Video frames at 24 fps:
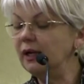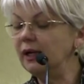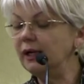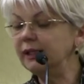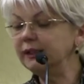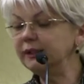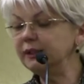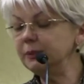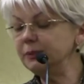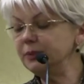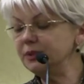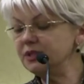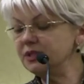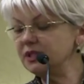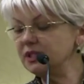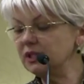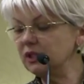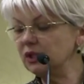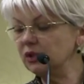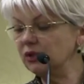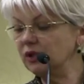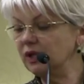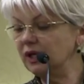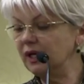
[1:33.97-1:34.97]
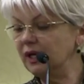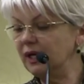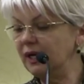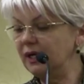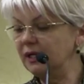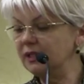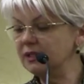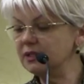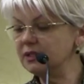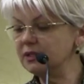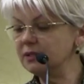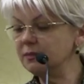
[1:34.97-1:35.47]

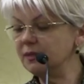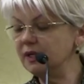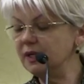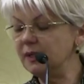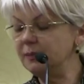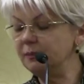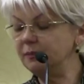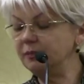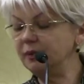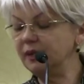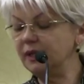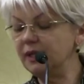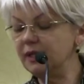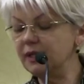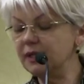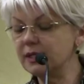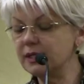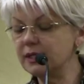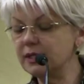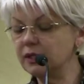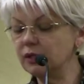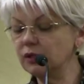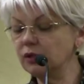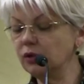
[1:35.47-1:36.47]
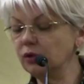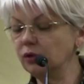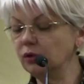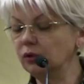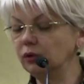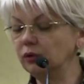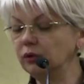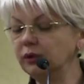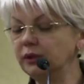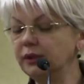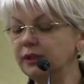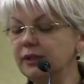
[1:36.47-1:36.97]
adipocytokines may play a
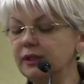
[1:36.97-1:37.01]
role